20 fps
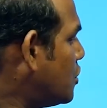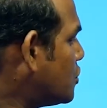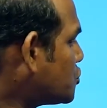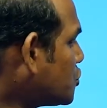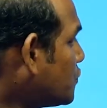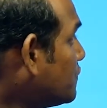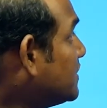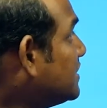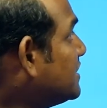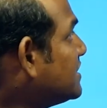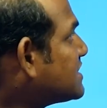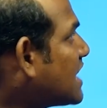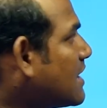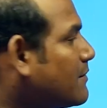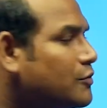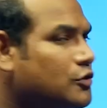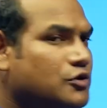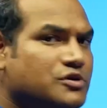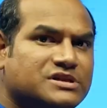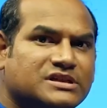So with this I
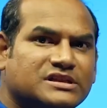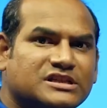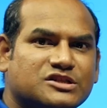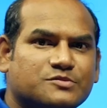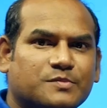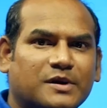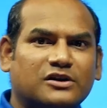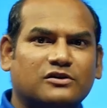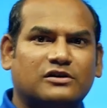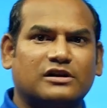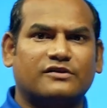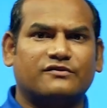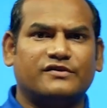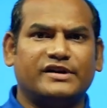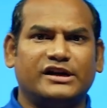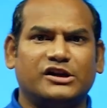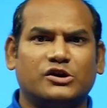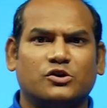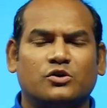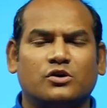am closing this particular
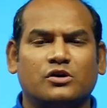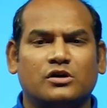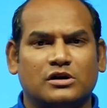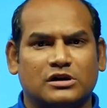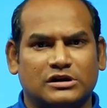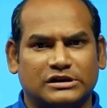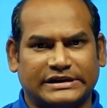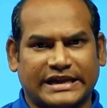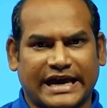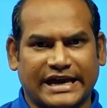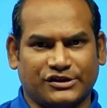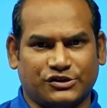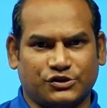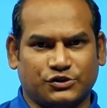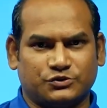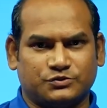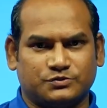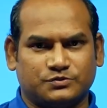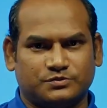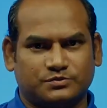video. Thank
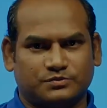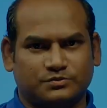you.